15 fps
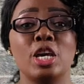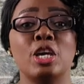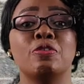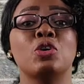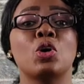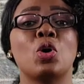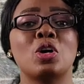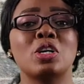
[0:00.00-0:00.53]

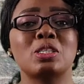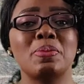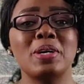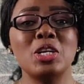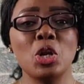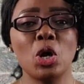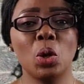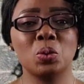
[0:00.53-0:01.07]
If your
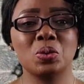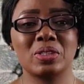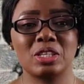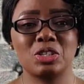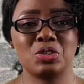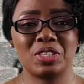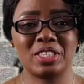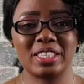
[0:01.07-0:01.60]
husband knows
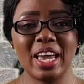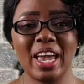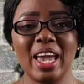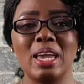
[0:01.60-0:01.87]
that you see